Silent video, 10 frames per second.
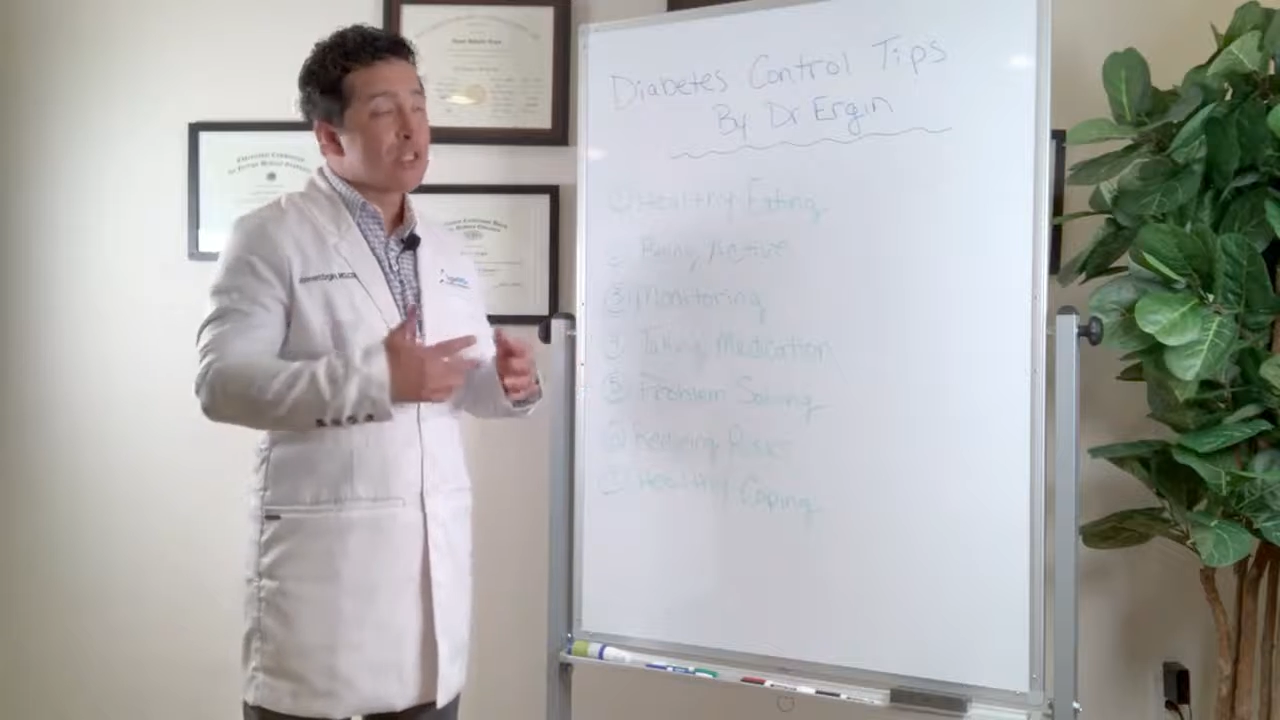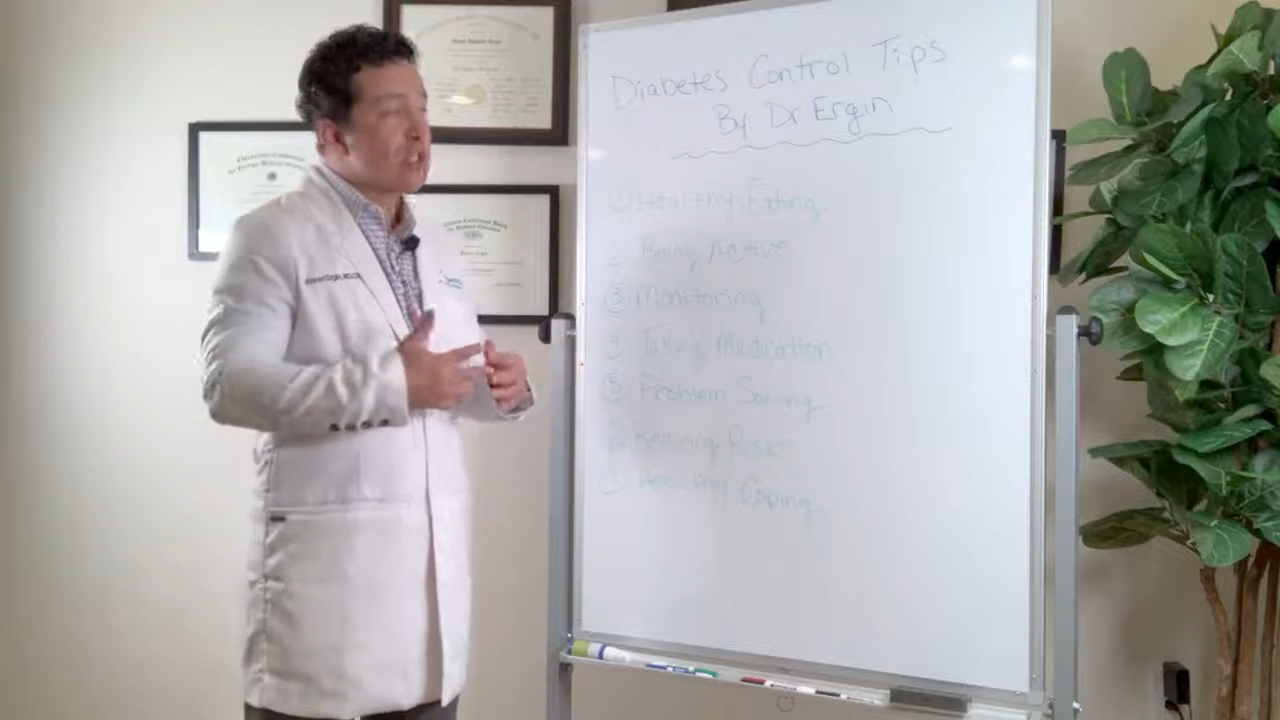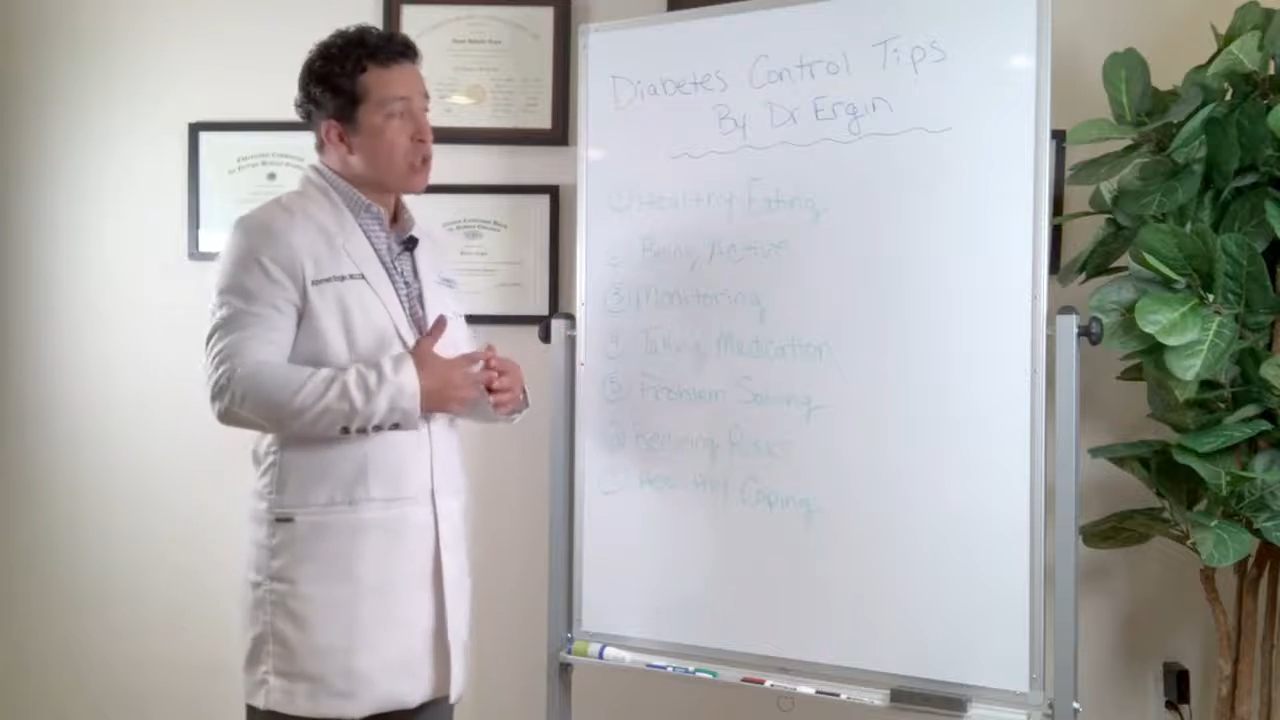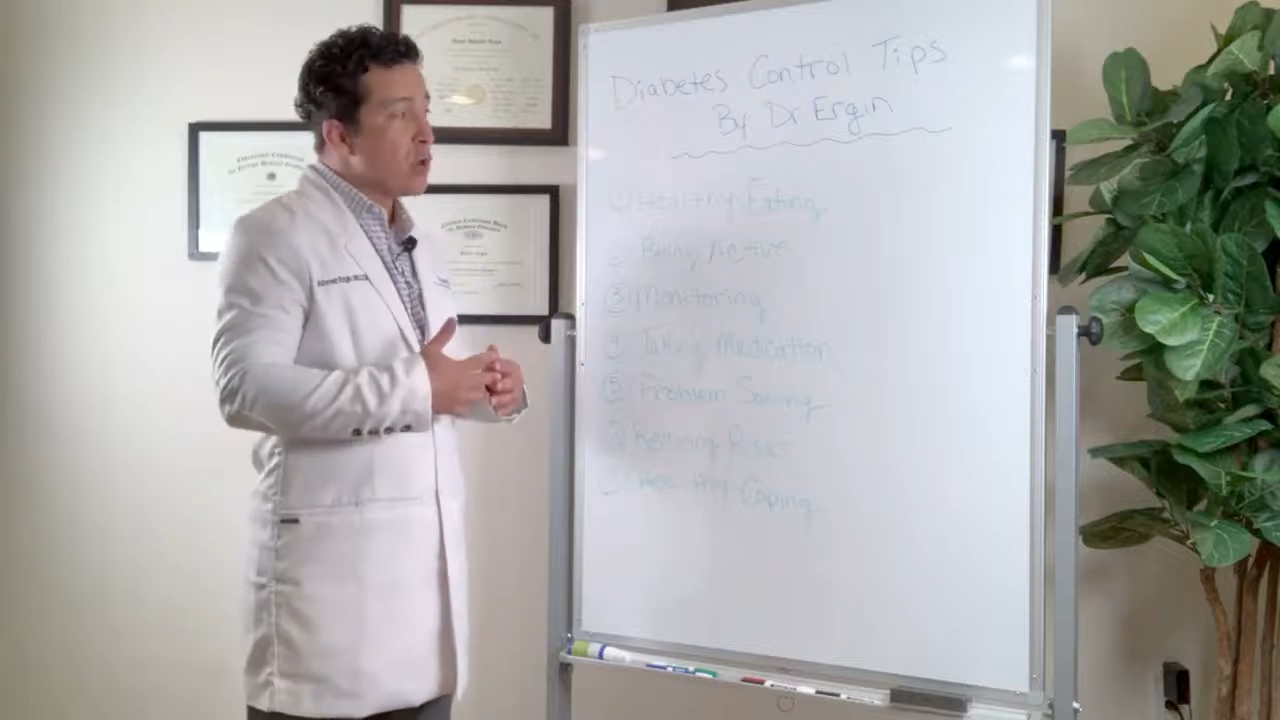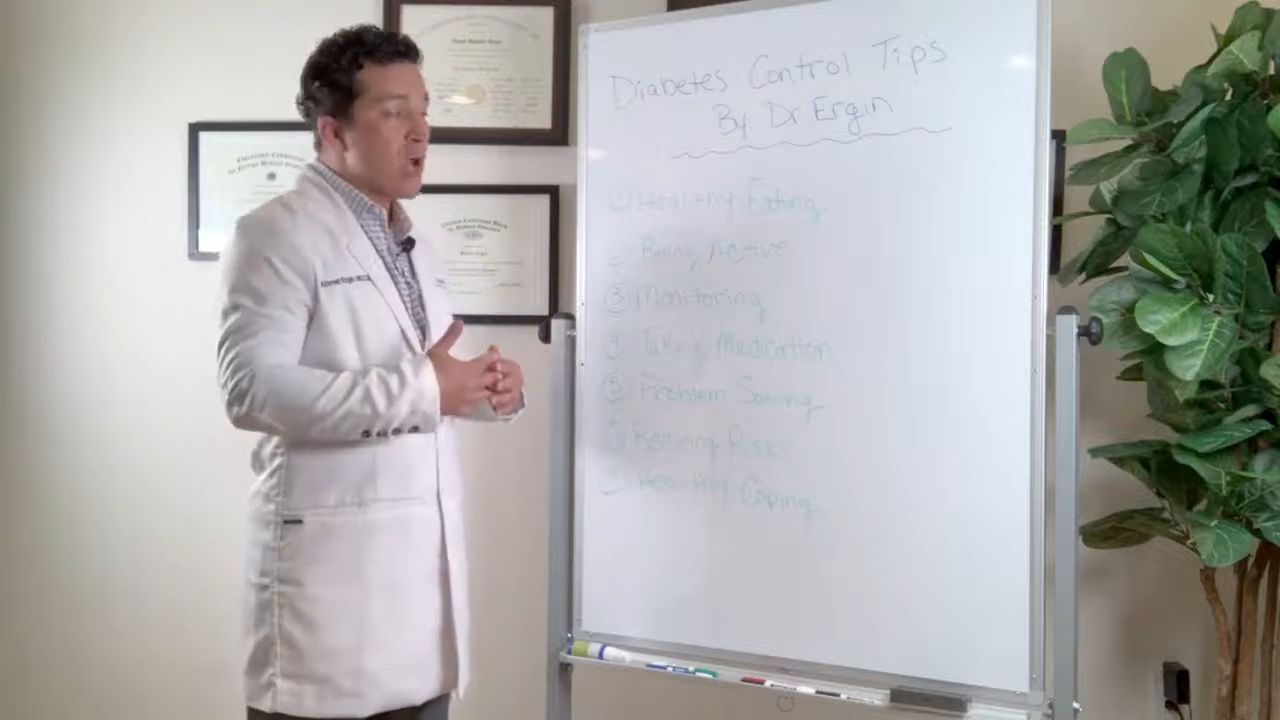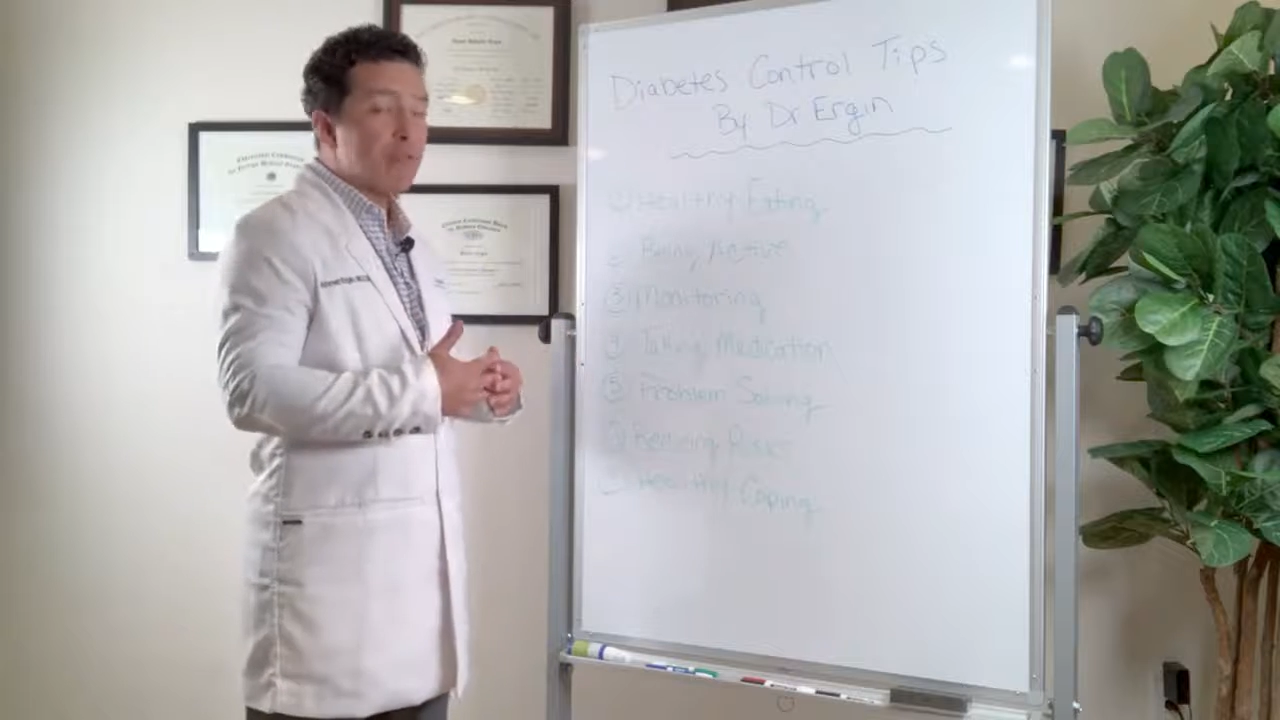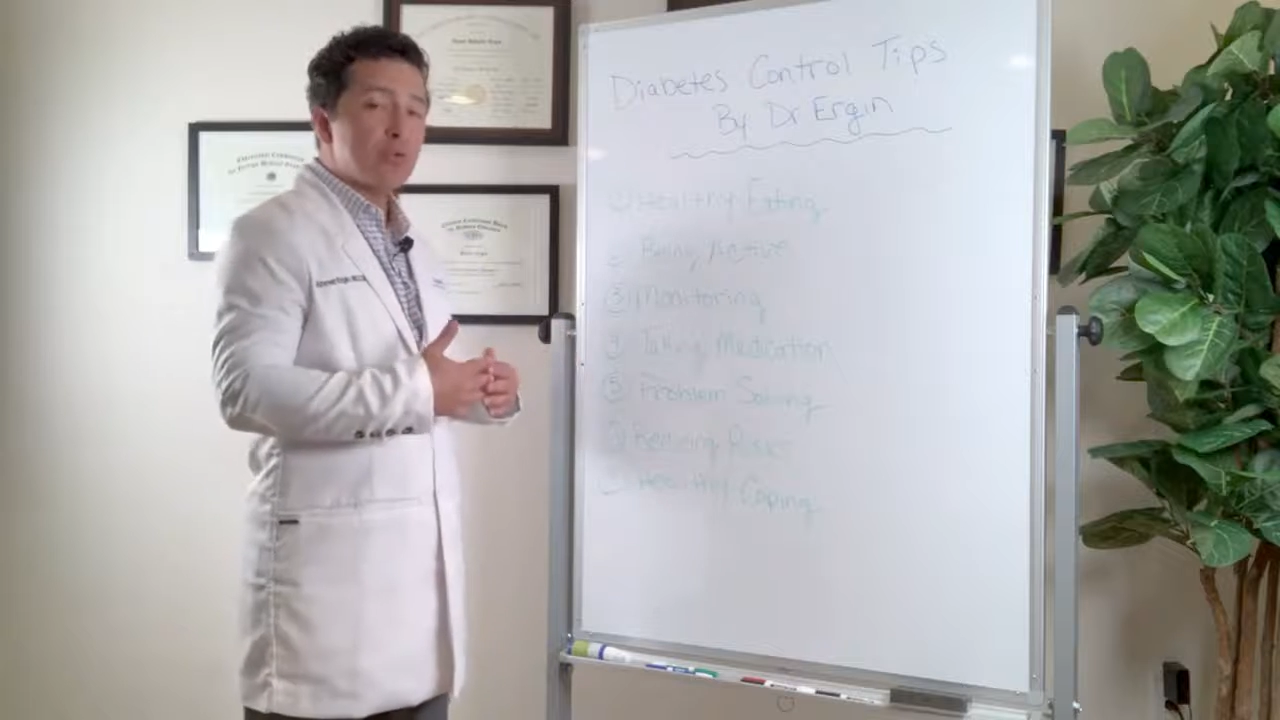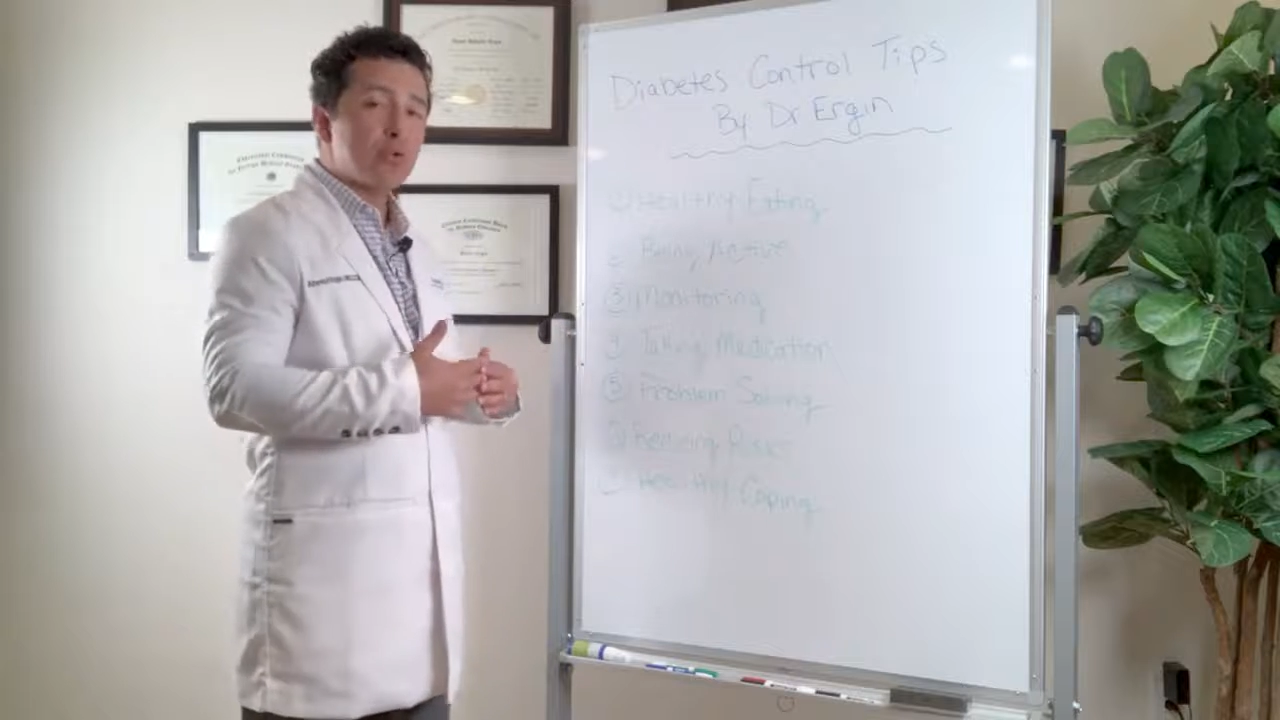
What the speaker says: so you have